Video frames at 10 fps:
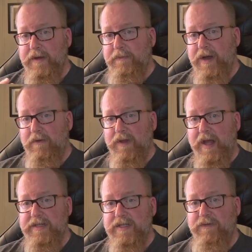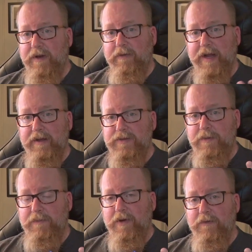A pair of license-free radios
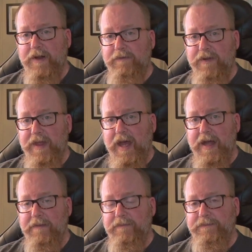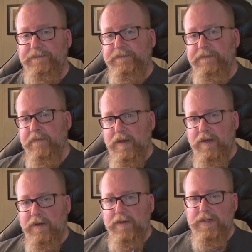are perfect for that. You
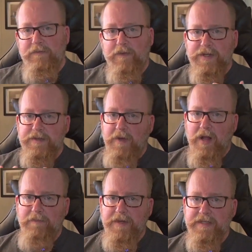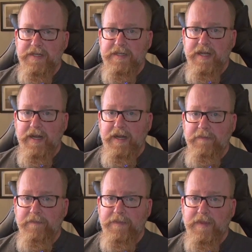could use them for a small business setting
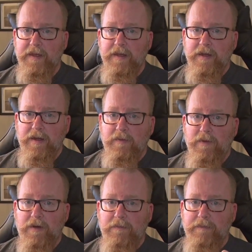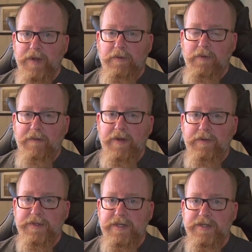where your
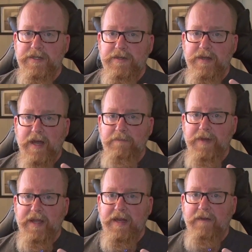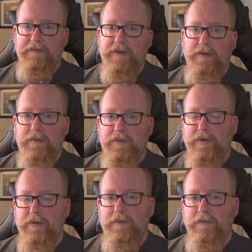revenue is just not big enough
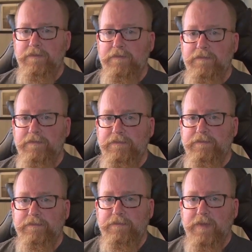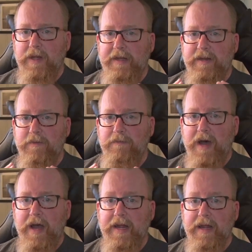to let you
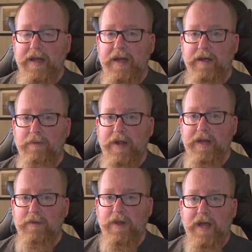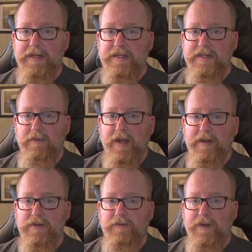buy a radio license and
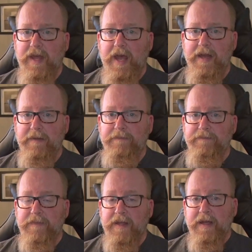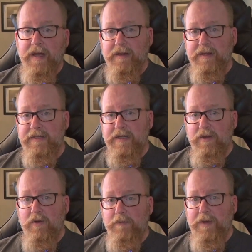radios for that. At least in
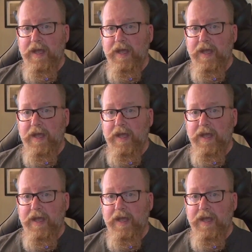Europe you